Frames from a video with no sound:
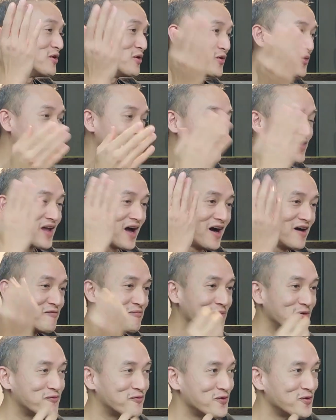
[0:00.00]
you do stuff
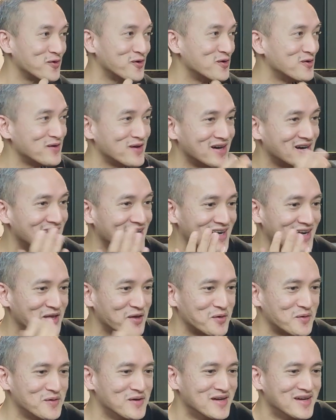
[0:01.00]
before,
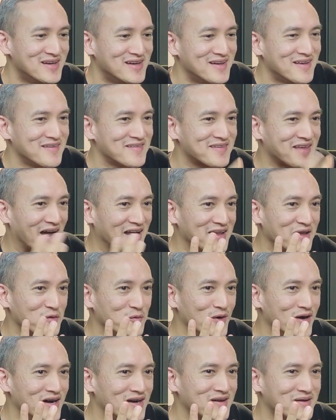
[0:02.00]
starting
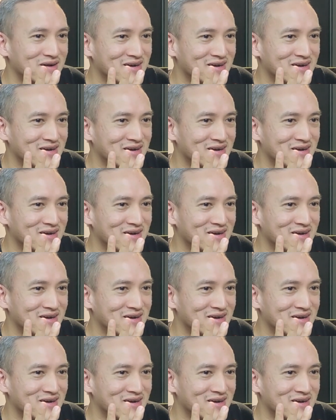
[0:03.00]
work.